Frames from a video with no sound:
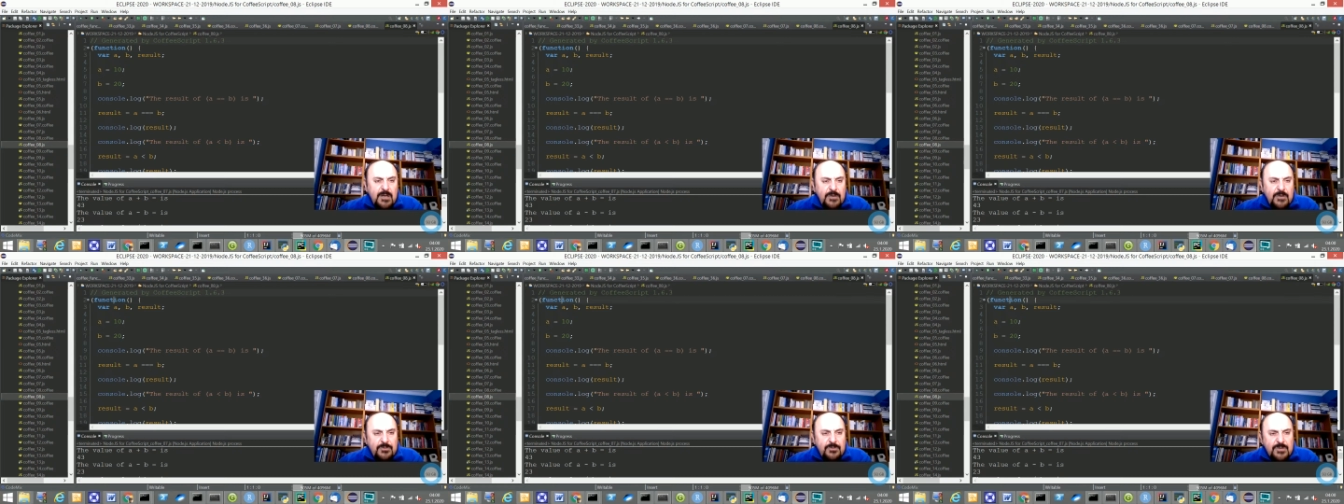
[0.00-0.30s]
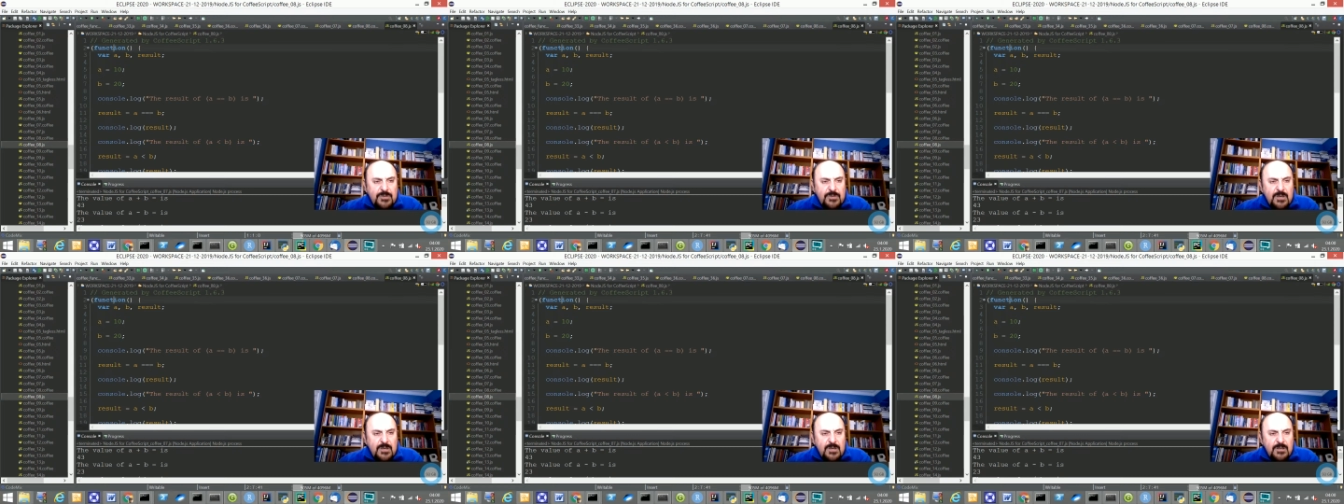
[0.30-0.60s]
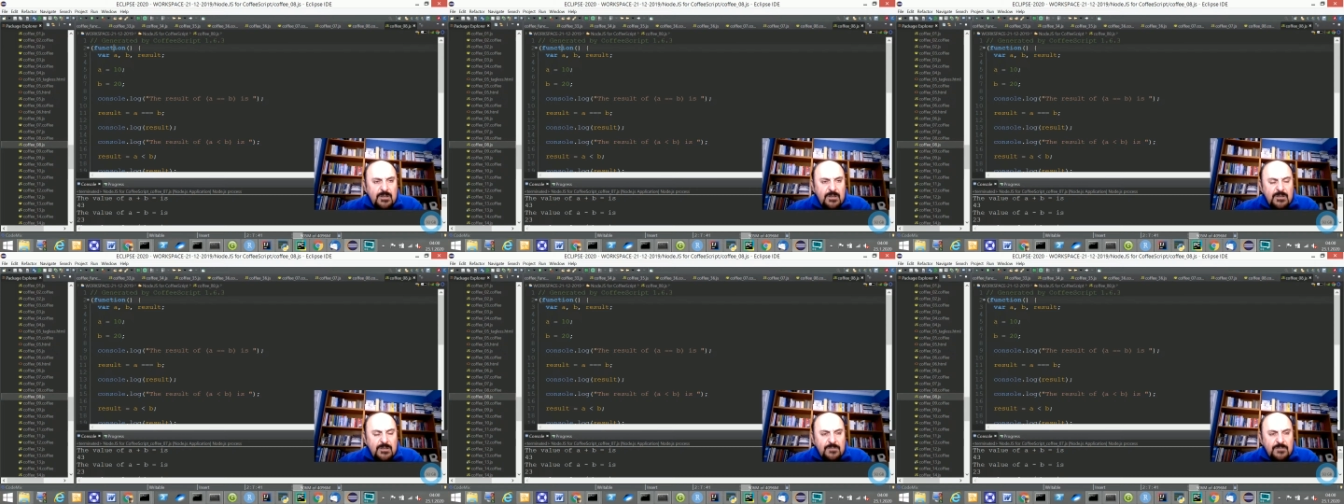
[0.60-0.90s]
see
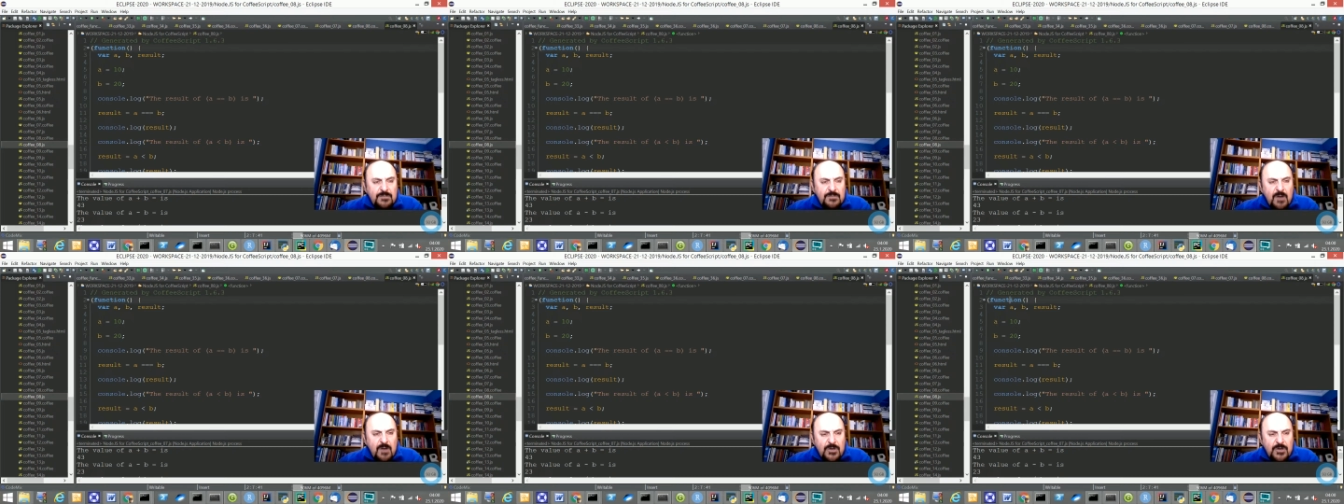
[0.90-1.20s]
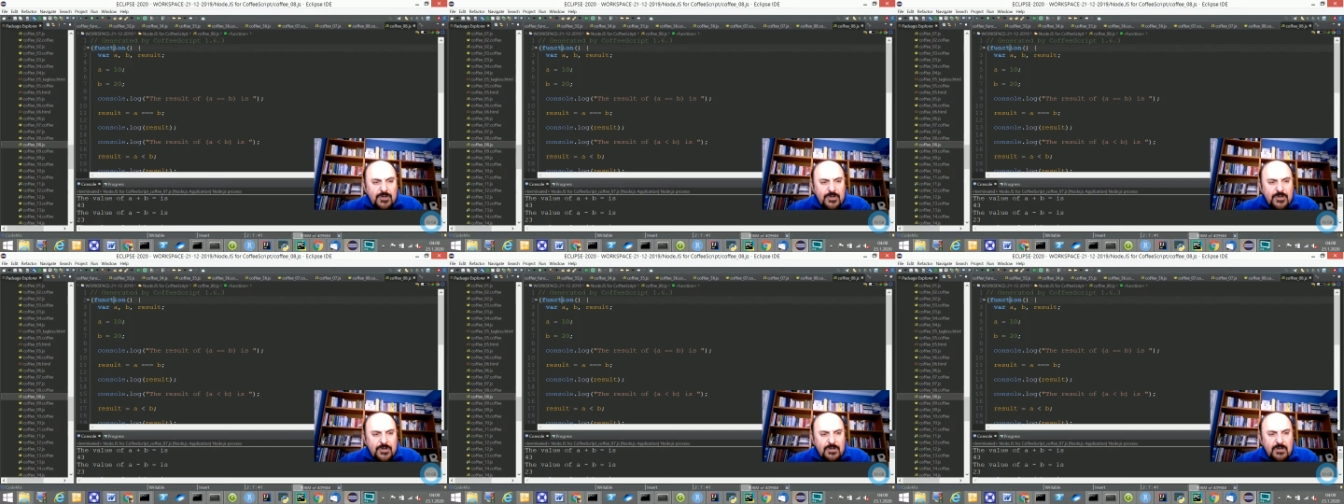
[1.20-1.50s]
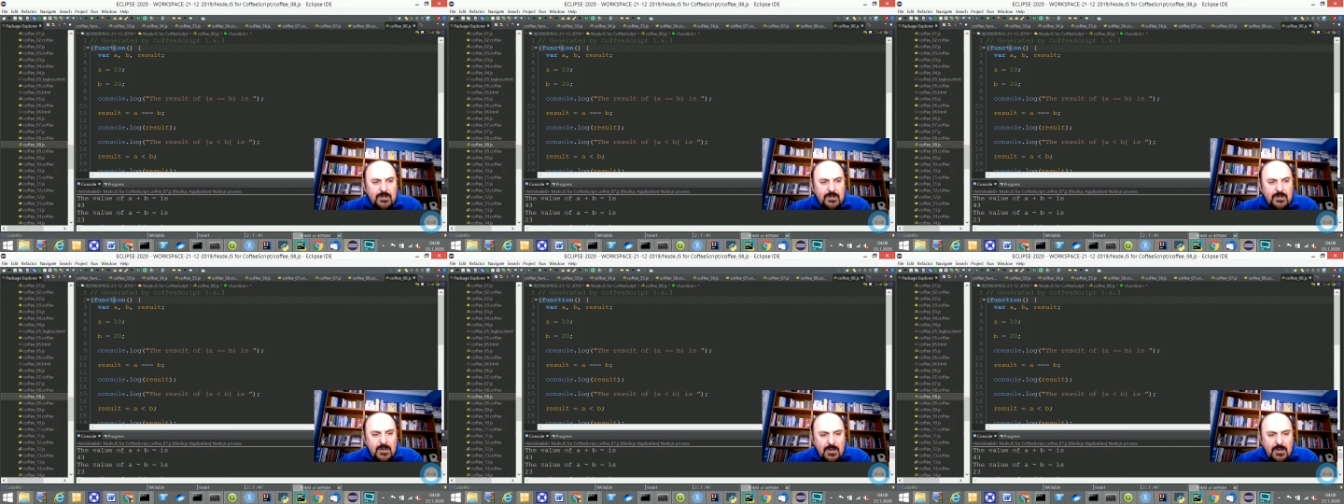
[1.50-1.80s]
this function,
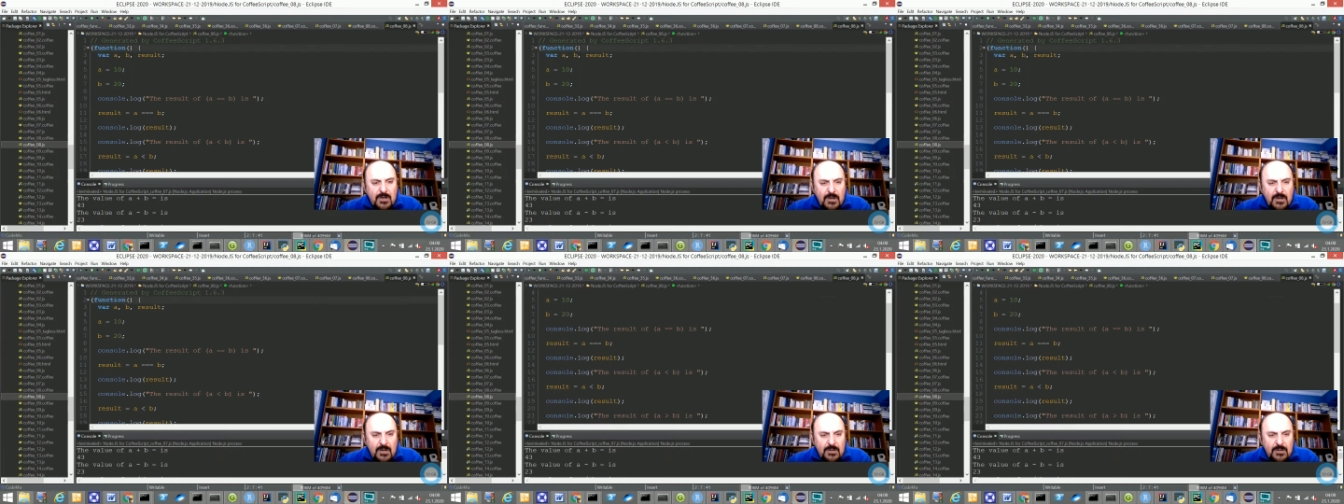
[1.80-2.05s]
and